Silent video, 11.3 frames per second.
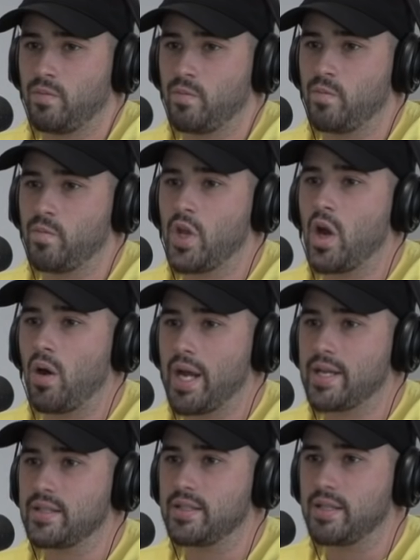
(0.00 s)
No,
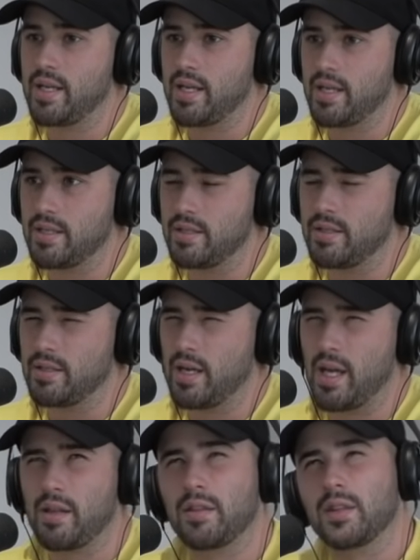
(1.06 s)
I did.
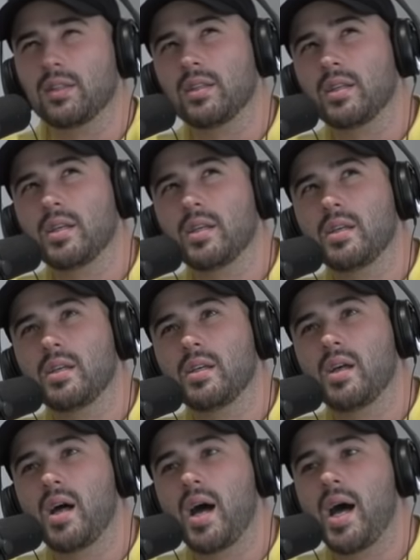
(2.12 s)
I think.
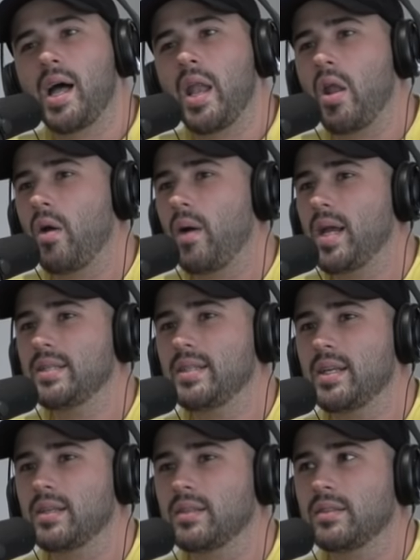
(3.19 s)
Uh, no, I
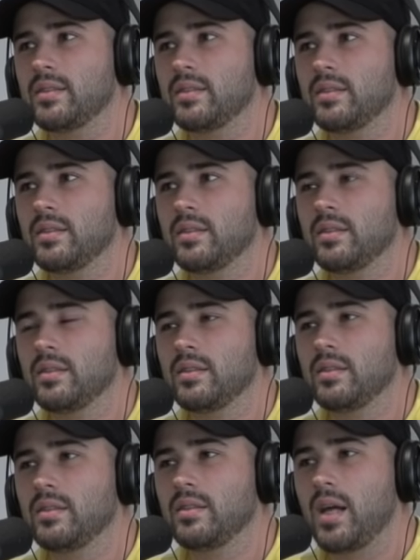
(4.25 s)
didn't.
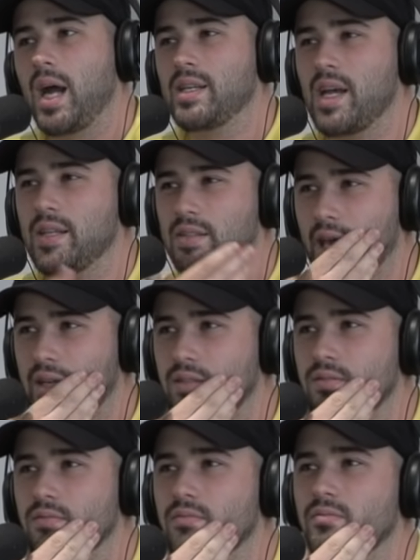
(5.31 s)
I had like
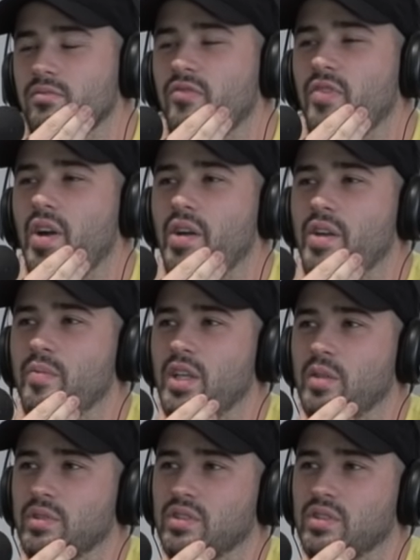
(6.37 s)
very minimal